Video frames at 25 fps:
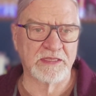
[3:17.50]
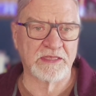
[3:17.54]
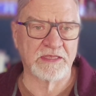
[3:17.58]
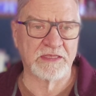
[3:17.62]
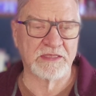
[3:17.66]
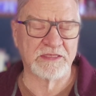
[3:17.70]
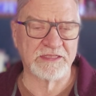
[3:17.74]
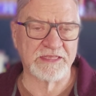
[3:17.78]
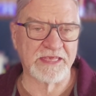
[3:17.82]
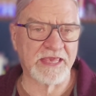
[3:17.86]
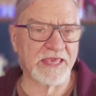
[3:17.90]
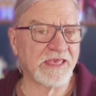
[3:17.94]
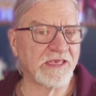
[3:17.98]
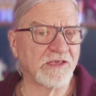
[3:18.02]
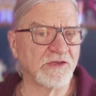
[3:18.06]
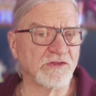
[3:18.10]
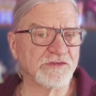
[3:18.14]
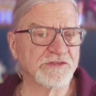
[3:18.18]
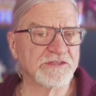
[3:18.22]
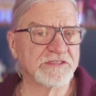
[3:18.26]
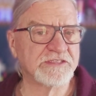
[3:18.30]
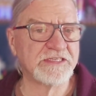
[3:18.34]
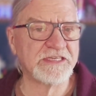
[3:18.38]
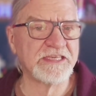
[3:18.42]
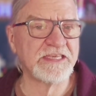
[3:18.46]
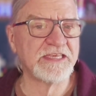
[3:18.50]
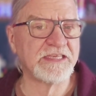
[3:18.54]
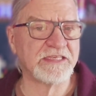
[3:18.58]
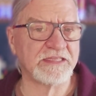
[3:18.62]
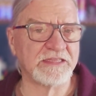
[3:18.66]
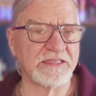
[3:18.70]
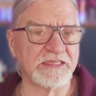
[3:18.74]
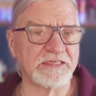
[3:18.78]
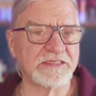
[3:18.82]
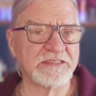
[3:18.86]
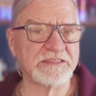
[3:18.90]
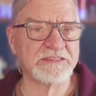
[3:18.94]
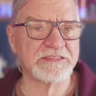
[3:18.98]
Yale, seeing
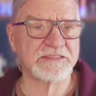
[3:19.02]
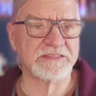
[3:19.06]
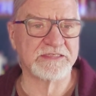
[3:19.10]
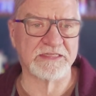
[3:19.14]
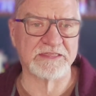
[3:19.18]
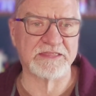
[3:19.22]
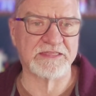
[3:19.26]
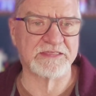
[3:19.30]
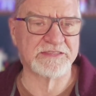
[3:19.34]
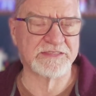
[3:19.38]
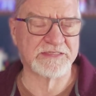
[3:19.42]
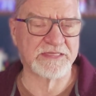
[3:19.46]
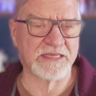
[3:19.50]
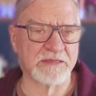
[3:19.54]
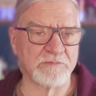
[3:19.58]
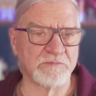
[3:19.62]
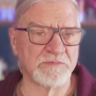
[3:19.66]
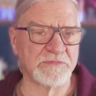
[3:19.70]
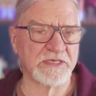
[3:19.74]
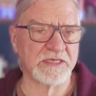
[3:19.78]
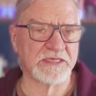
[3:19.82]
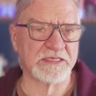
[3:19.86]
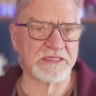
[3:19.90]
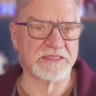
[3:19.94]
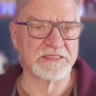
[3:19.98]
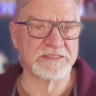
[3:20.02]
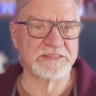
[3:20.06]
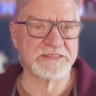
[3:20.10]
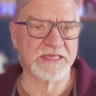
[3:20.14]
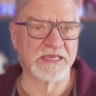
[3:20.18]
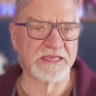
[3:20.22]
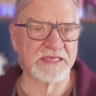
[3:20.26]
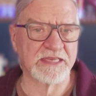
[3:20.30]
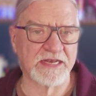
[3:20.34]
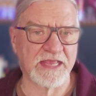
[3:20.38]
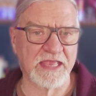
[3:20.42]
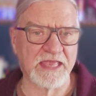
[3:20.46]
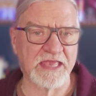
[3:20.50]
this, did the same thing in the
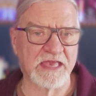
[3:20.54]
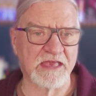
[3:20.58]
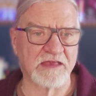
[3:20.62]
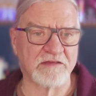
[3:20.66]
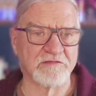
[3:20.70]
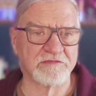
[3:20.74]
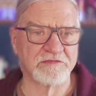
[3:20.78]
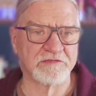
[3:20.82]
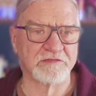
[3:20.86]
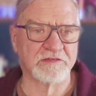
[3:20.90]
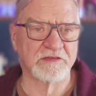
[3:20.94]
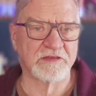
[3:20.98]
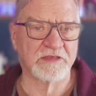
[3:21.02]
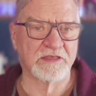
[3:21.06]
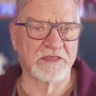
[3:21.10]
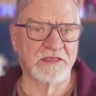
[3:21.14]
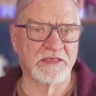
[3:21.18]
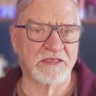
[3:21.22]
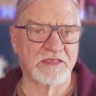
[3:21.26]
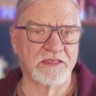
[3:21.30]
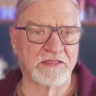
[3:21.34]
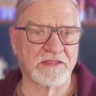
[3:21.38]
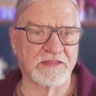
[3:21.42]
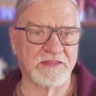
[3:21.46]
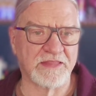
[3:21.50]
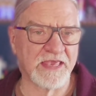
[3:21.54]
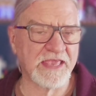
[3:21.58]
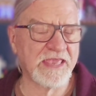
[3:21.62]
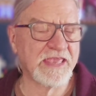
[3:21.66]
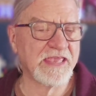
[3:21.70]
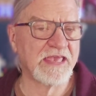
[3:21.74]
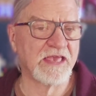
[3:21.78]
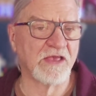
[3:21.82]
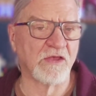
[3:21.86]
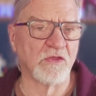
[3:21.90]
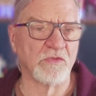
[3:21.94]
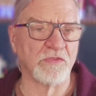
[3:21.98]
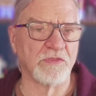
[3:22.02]
second half. They
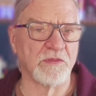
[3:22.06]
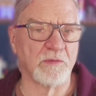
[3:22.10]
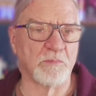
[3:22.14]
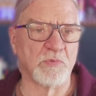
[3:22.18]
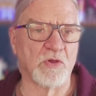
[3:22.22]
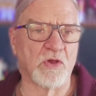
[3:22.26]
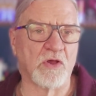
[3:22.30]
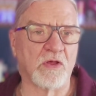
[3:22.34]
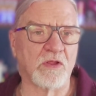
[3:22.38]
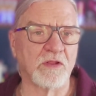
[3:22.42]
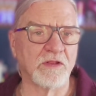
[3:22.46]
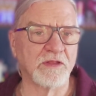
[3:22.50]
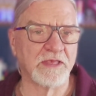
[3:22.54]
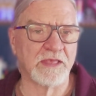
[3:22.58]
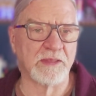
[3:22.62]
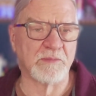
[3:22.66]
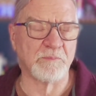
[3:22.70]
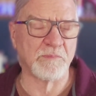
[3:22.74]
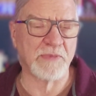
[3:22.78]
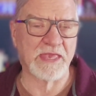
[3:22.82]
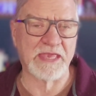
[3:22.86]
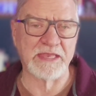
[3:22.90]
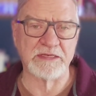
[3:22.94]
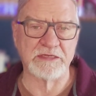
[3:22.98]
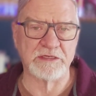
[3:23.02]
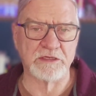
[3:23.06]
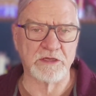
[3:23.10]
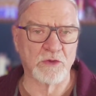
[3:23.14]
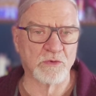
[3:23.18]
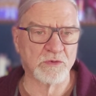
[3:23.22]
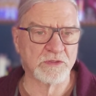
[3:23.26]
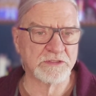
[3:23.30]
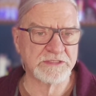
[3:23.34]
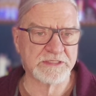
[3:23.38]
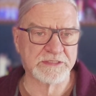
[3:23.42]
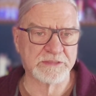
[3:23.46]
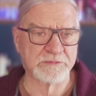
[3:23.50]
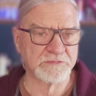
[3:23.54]
held the ball and made no
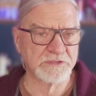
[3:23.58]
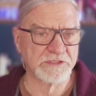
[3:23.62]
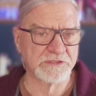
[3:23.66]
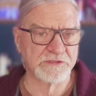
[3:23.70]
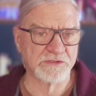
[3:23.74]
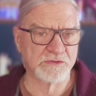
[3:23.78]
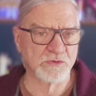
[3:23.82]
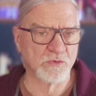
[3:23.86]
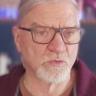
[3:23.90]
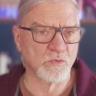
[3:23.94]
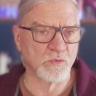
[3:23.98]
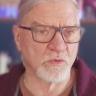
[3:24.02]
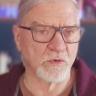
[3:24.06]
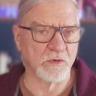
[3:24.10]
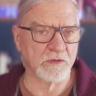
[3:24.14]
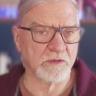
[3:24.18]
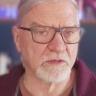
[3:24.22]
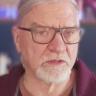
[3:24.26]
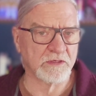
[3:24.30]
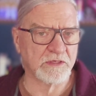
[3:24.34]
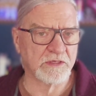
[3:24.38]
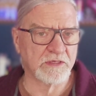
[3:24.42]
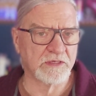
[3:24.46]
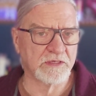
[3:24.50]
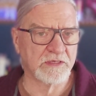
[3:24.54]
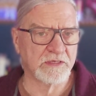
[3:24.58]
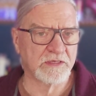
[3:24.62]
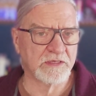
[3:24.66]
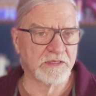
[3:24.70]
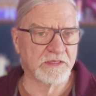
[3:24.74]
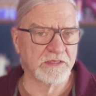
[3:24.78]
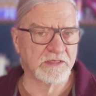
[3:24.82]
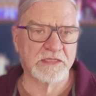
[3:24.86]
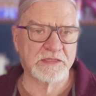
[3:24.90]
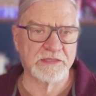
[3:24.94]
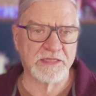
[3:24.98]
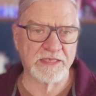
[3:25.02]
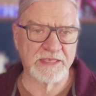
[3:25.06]
attempt to score.
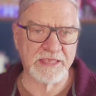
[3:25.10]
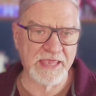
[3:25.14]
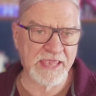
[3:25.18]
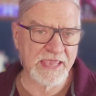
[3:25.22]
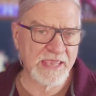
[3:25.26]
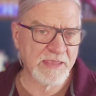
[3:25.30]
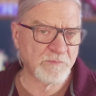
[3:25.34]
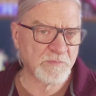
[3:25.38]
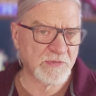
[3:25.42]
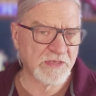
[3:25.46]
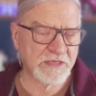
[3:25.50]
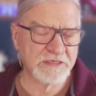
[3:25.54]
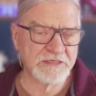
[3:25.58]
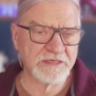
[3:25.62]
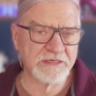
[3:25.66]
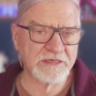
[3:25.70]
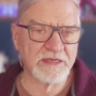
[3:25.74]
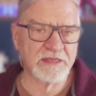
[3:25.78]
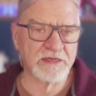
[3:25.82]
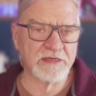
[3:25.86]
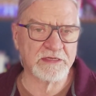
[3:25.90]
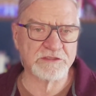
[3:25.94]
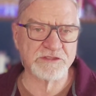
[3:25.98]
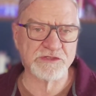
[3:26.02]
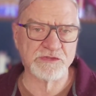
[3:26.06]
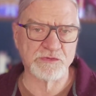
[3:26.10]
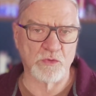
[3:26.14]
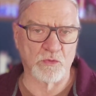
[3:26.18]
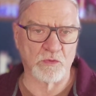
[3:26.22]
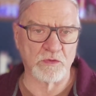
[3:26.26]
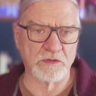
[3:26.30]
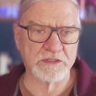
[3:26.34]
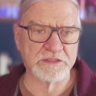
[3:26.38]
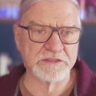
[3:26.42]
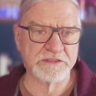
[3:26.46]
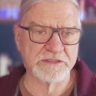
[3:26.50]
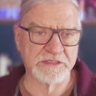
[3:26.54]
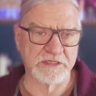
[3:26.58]
The game ended in a
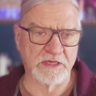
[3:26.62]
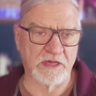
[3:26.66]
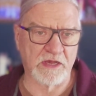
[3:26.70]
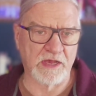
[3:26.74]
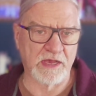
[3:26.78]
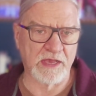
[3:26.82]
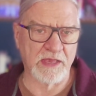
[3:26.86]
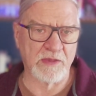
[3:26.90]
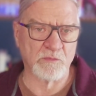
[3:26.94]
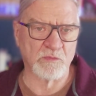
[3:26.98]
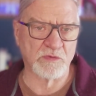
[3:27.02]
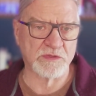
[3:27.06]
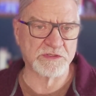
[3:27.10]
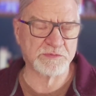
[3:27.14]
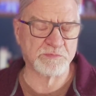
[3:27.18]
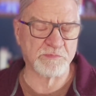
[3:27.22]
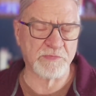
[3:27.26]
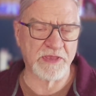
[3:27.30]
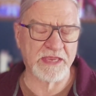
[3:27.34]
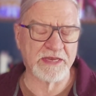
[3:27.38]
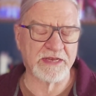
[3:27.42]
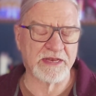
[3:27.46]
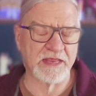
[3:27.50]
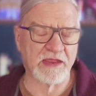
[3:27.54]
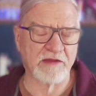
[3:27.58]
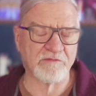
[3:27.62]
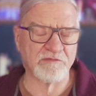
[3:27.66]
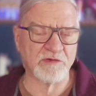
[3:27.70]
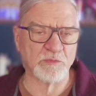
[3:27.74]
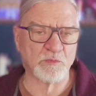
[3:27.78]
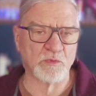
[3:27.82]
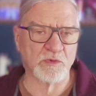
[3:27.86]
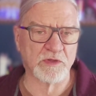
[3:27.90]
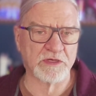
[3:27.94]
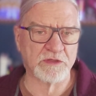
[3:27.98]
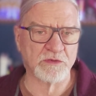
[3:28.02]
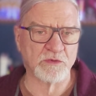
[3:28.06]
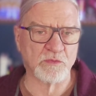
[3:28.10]
scoreless tie, which made
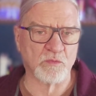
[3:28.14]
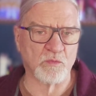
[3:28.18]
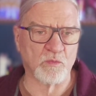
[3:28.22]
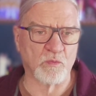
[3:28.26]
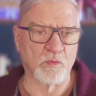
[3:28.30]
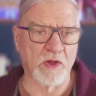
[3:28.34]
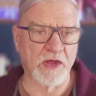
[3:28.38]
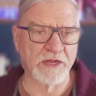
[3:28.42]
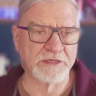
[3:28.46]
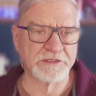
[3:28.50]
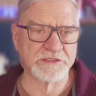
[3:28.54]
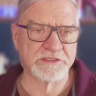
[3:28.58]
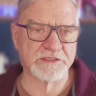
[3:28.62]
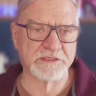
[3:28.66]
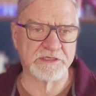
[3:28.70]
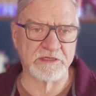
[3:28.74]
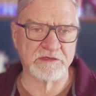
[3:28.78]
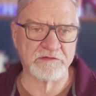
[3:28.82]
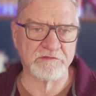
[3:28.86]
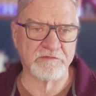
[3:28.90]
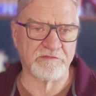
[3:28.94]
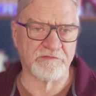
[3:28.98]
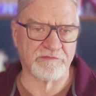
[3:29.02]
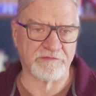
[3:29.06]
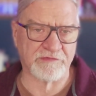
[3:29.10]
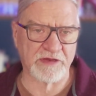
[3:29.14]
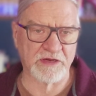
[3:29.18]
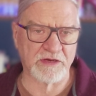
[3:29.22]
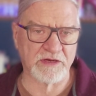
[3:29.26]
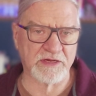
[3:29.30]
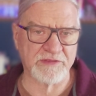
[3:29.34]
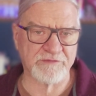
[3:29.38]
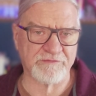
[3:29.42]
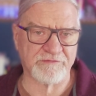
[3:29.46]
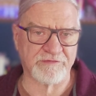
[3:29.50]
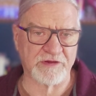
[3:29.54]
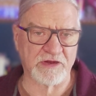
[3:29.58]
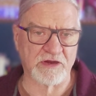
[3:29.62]
everyone who watched it
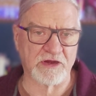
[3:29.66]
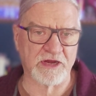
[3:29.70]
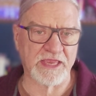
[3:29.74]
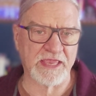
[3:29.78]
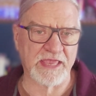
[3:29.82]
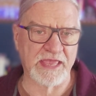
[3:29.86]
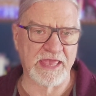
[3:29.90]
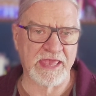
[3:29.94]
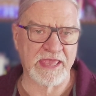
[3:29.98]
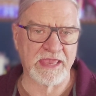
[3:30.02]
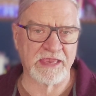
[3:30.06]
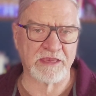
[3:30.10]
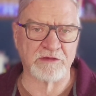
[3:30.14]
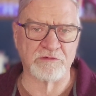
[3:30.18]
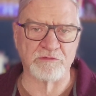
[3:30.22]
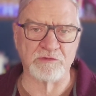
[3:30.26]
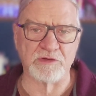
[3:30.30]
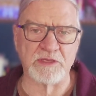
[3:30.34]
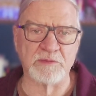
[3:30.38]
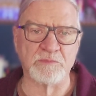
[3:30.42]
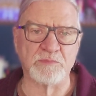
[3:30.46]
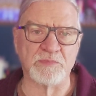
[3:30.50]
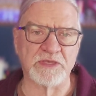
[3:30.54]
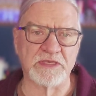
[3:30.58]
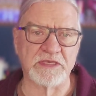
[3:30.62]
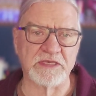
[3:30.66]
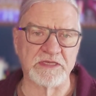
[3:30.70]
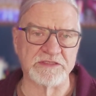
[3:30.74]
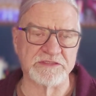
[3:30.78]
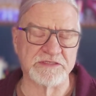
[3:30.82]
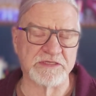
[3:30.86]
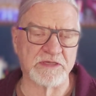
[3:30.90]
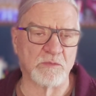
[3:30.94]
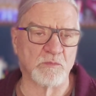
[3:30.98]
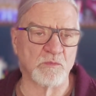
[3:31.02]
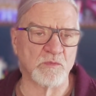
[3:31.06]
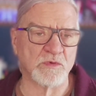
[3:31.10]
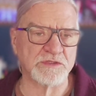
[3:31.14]
very, very angry because
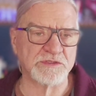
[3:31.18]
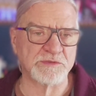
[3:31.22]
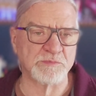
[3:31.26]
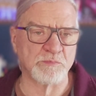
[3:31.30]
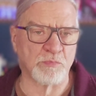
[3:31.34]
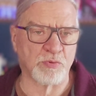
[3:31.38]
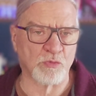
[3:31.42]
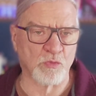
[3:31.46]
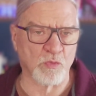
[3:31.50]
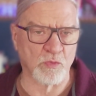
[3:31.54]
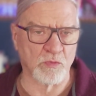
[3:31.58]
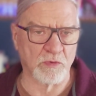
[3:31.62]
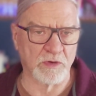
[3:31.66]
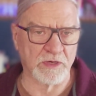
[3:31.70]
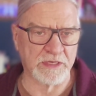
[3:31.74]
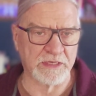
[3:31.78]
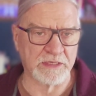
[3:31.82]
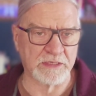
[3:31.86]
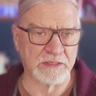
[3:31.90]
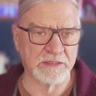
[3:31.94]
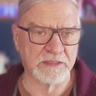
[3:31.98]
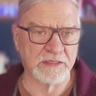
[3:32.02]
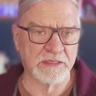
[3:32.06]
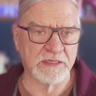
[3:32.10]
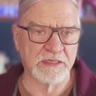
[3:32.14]
it was boring.